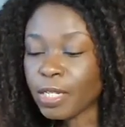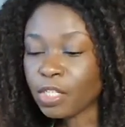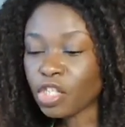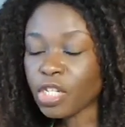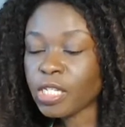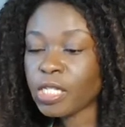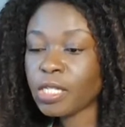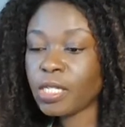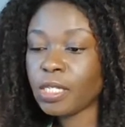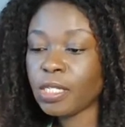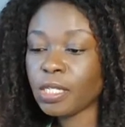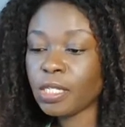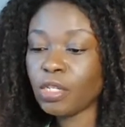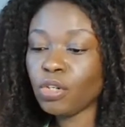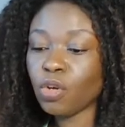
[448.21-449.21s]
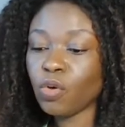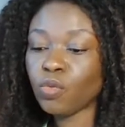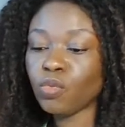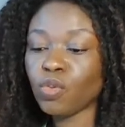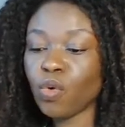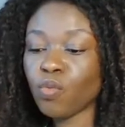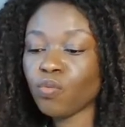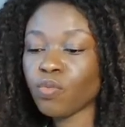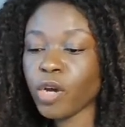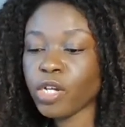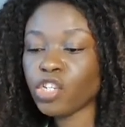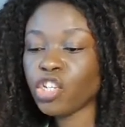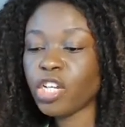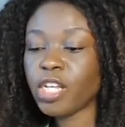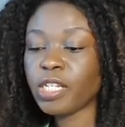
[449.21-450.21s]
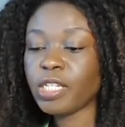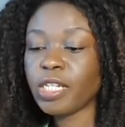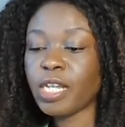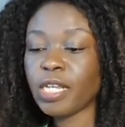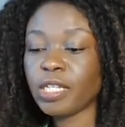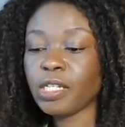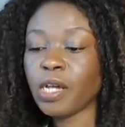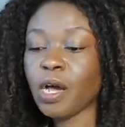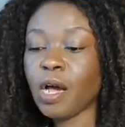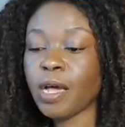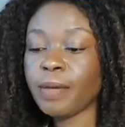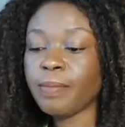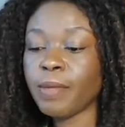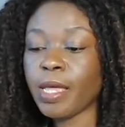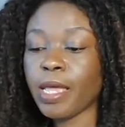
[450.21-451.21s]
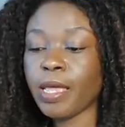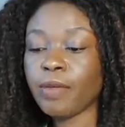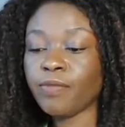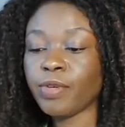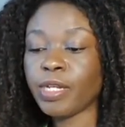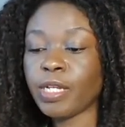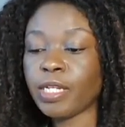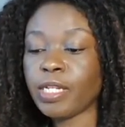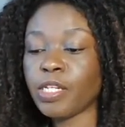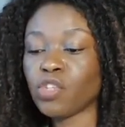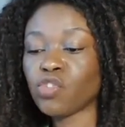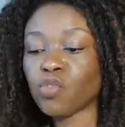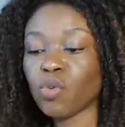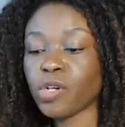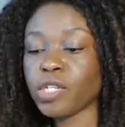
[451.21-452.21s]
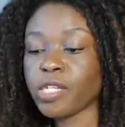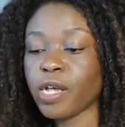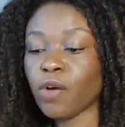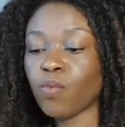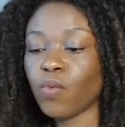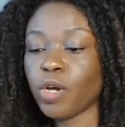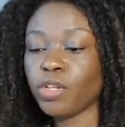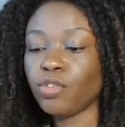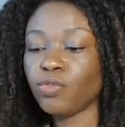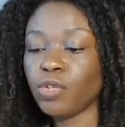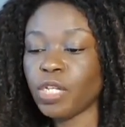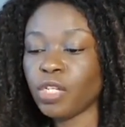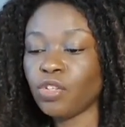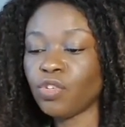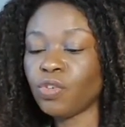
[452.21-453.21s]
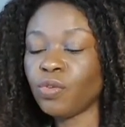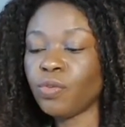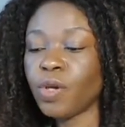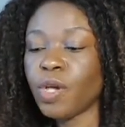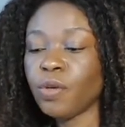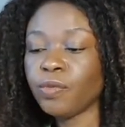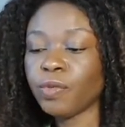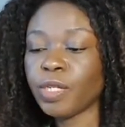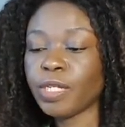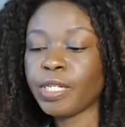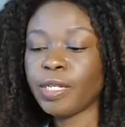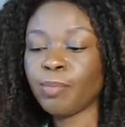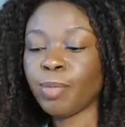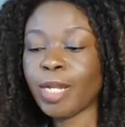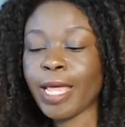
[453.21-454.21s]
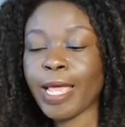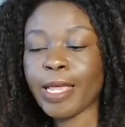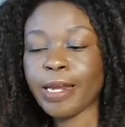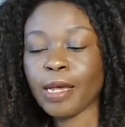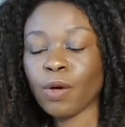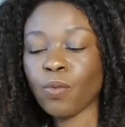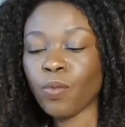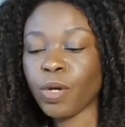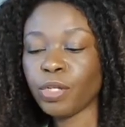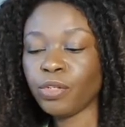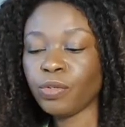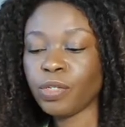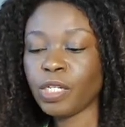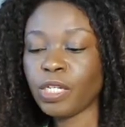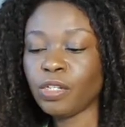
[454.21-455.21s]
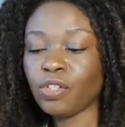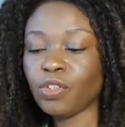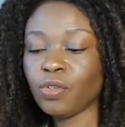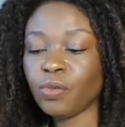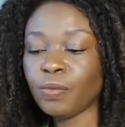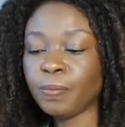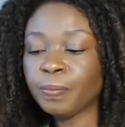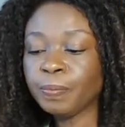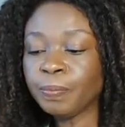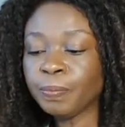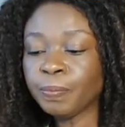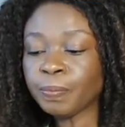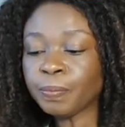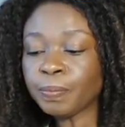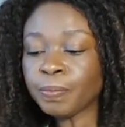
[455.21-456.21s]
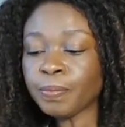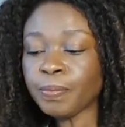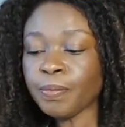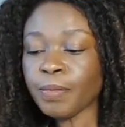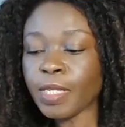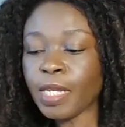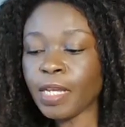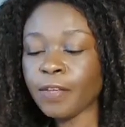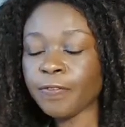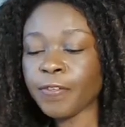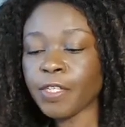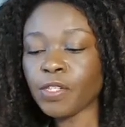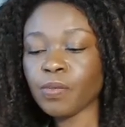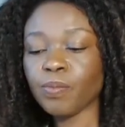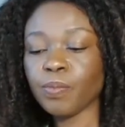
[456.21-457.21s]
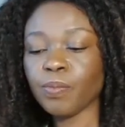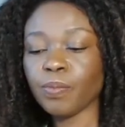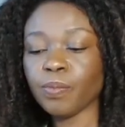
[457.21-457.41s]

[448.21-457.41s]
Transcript: just, you know, don't rush it. Take time and really source out what you need to, really plan out what you need to. If it's